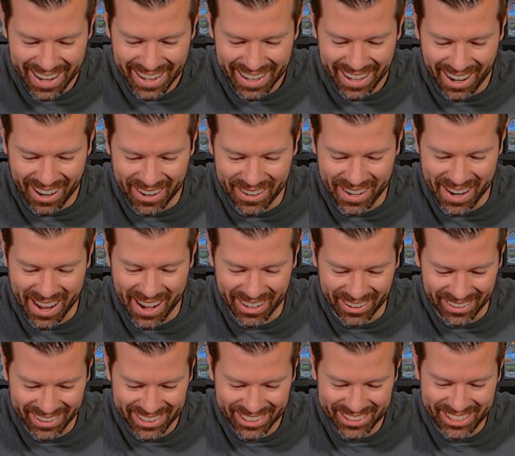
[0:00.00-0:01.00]
Oh
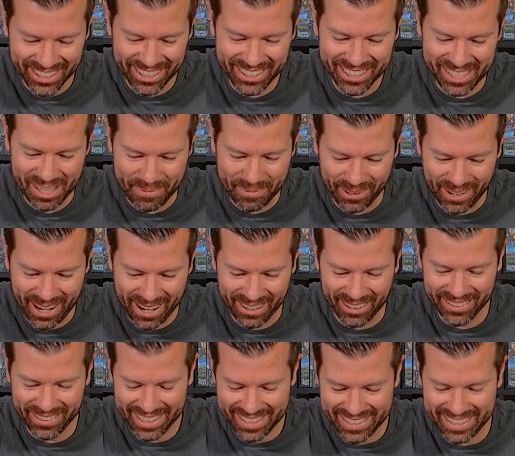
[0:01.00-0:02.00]
no, you turn your ship around
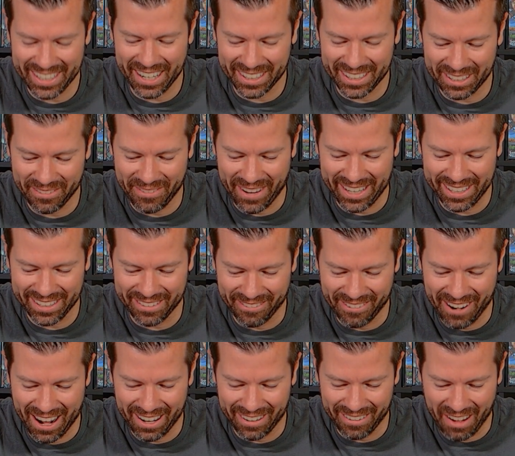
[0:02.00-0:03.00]
only to see an ugly
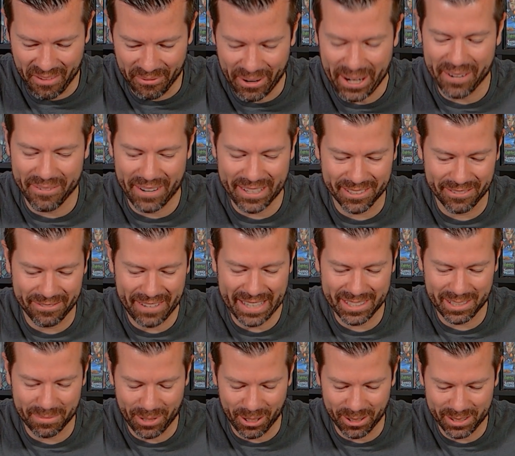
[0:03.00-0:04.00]
raider vessel fast
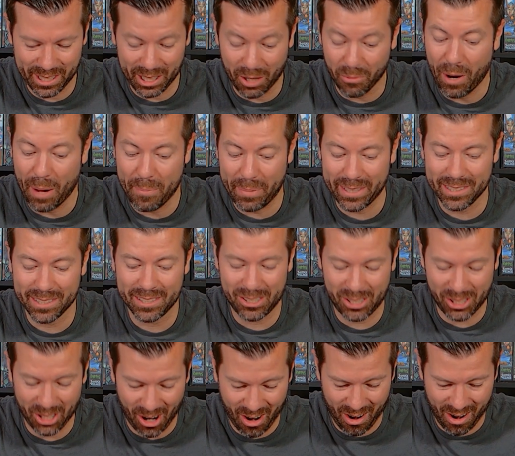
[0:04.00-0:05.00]
approaching, weapons
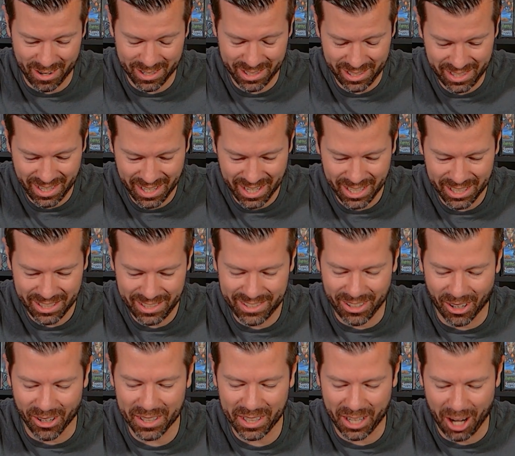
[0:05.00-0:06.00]
charged.
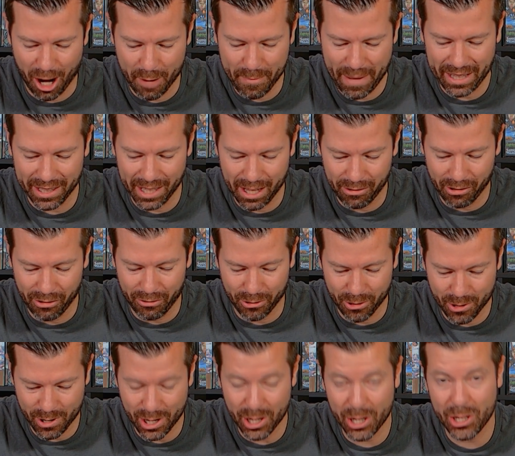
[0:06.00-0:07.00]
Start combat level
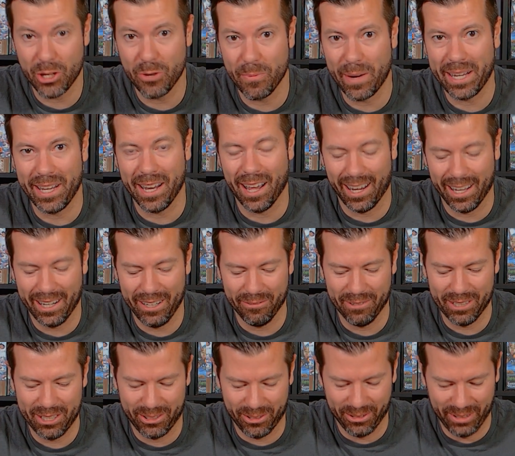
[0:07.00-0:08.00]
4, you may not
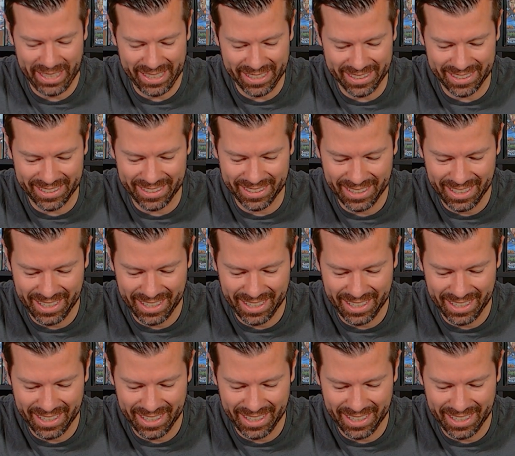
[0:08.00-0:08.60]
retreat.